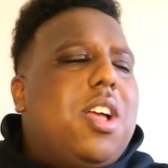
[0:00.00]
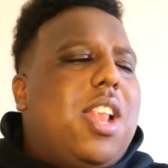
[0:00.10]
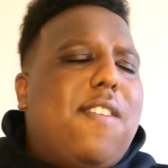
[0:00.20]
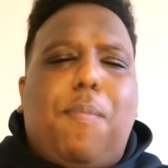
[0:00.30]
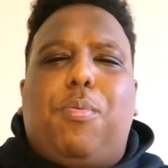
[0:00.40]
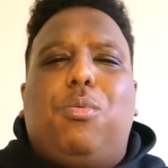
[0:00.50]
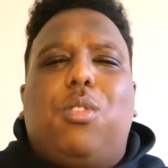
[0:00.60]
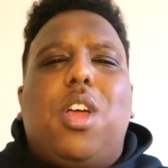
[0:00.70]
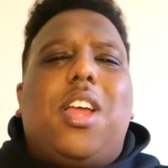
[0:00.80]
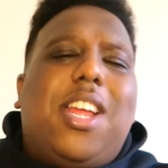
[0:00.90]

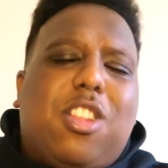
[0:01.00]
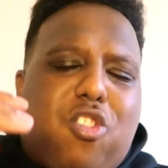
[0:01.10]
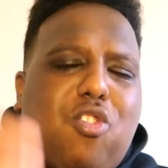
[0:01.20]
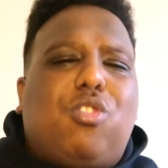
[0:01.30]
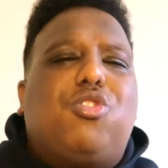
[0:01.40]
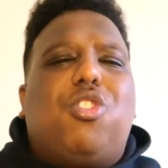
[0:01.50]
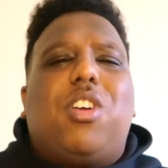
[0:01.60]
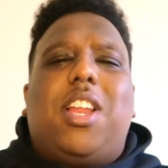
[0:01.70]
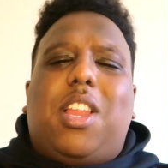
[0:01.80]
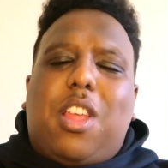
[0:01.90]
Liverpool. In structure,
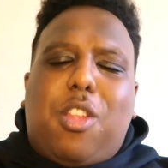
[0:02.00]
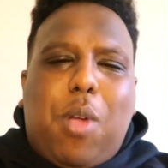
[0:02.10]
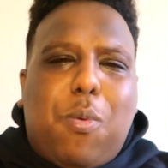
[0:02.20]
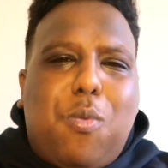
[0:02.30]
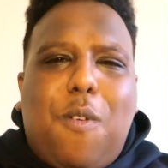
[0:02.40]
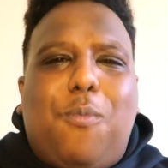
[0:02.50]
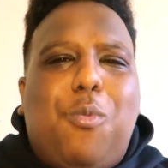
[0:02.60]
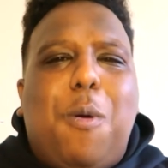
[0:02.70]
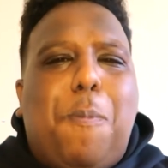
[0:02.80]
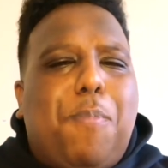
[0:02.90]
in the way we
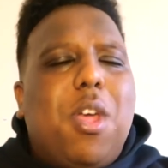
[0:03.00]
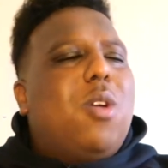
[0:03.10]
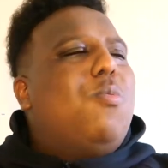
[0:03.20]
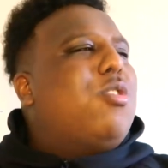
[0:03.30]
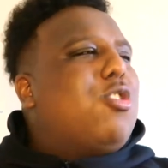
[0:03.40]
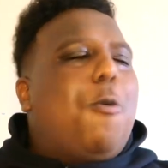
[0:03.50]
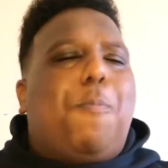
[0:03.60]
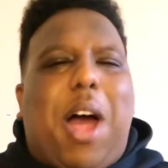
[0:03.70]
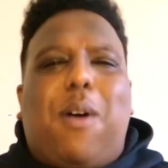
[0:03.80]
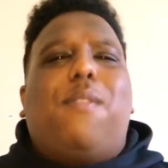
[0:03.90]
were so
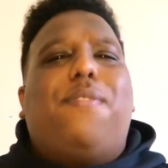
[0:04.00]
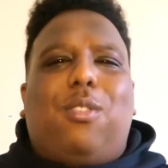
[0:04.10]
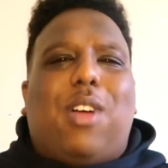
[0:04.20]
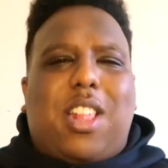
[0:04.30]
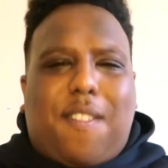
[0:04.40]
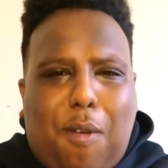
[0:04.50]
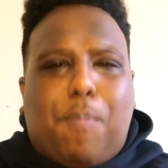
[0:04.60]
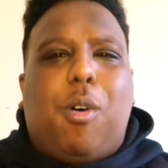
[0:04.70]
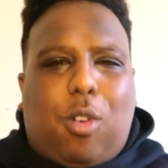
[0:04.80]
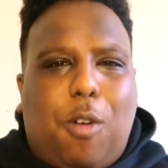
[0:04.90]
powerful as a
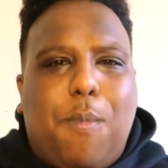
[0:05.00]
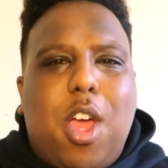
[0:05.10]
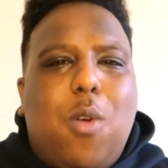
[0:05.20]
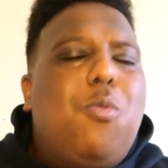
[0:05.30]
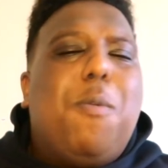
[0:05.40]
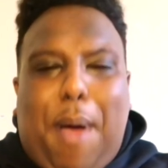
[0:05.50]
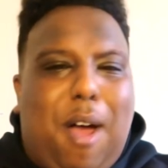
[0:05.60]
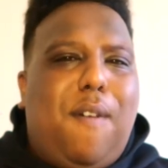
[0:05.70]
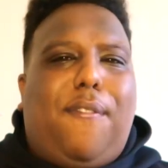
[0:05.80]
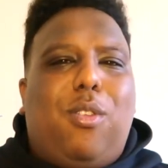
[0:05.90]
football club. We were
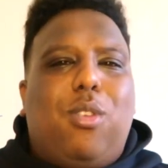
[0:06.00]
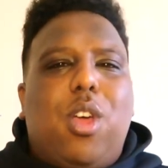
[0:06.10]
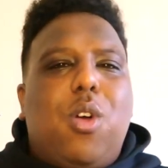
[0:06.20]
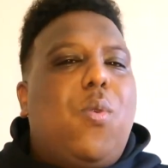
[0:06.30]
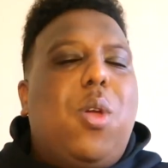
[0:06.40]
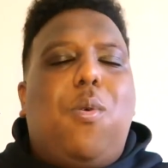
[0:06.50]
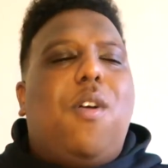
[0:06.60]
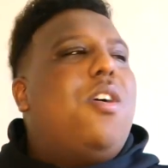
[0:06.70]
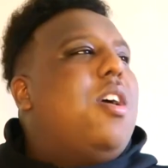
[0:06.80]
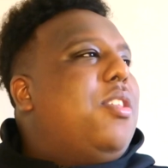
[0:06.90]
powerful. We
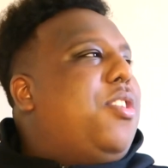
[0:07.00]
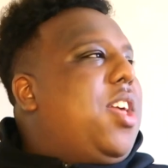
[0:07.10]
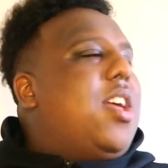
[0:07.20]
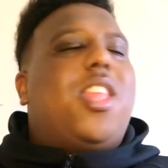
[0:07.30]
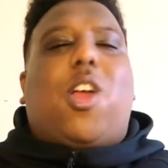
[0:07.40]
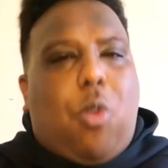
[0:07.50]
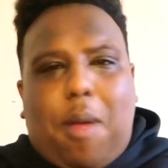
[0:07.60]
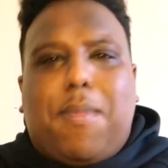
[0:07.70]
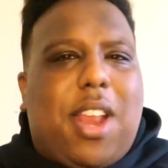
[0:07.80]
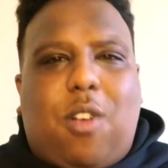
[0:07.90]
were the
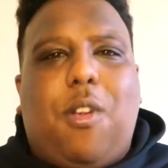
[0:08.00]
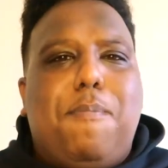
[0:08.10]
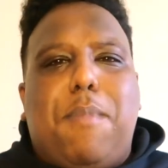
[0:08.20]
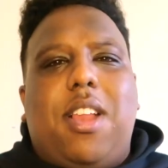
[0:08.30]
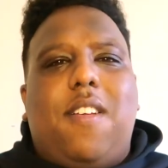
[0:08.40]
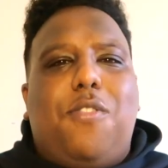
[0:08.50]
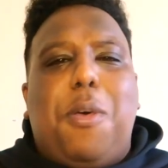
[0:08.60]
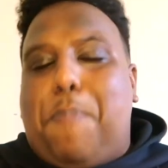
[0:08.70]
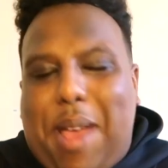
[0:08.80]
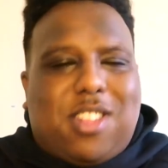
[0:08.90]
creme de la creme, man. The
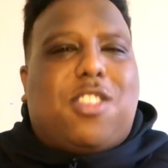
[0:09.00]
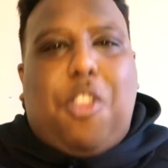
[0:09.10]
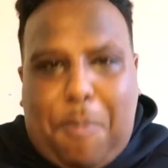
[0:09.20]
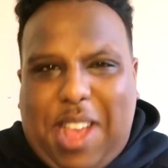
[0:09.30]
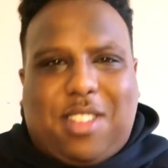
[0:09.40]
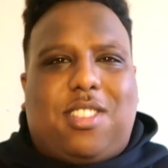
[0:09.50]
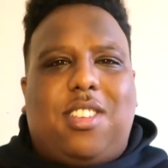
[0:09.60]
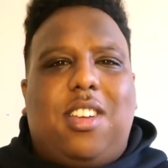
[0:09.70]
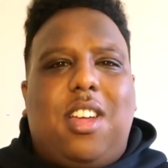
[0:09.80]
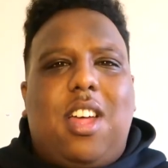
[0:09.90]
best of the best.
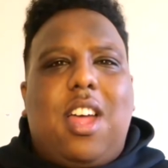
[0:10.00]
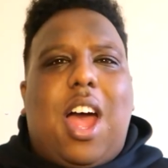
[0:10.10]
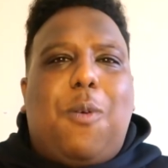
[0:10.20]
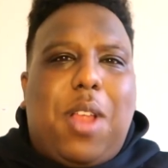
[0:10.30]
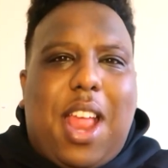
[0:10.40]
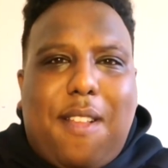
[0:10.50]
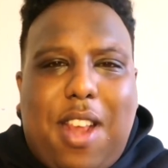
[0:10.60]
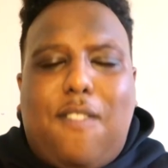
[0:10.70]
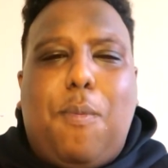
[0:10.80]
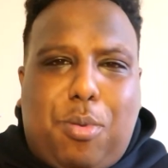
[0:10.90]
And we let
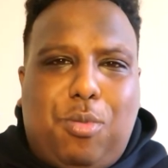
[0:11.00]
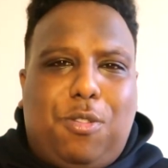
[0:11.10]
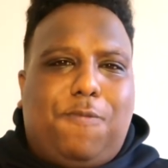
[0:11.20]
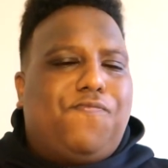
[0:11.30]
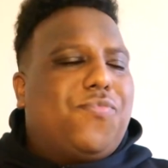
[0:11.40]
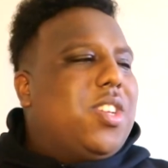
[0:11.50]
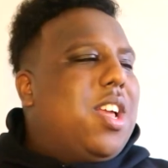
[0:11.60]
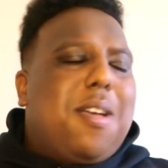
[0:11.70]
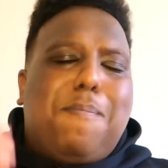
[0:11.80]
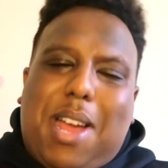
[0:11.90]
Liverpool,
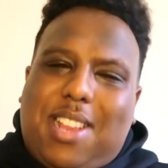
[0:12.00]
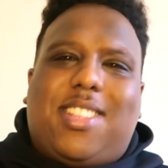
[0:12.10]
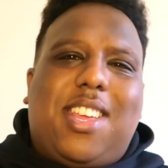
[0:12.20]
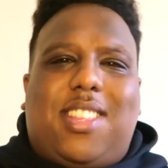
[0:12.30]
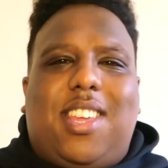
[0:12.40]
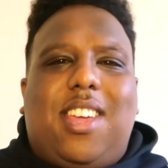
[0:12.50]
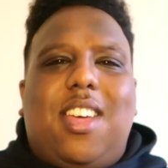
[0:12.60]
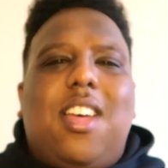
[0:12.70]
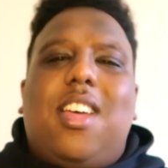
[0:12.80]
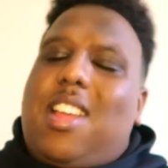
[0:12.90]
Man City,
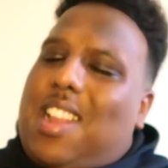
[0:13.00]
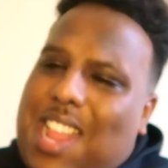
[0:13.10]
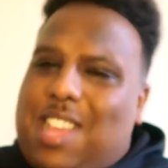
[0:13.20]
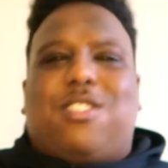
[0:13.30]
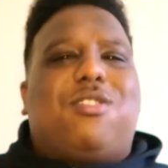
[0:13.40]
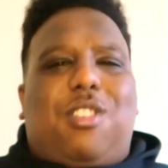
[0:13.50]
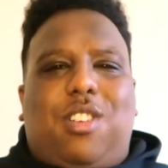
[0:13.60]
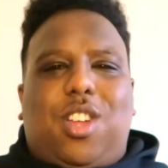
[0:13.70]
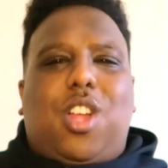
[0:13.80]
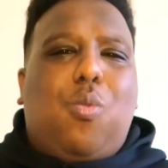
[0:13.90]
Leicester,
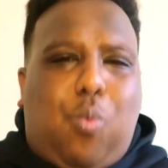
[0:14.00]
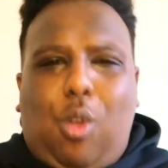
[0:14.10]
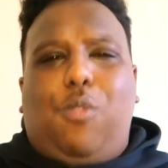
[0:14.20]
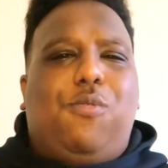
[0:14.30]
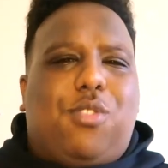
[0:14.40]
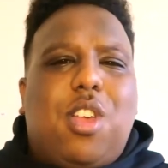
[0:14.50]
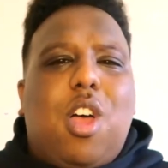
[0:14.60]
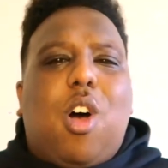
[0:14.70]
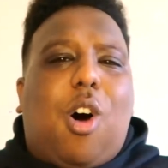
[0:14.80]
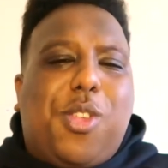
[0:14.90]
Wolves,
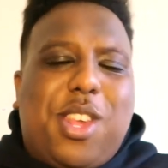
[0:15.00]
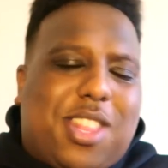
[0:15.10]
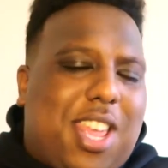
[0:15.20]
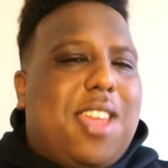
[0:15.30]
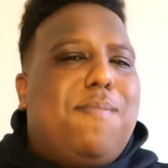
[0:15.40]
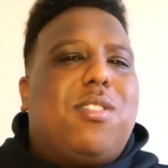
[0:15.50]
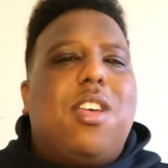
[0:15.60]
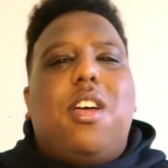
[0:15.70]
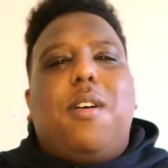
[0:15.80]
all these teams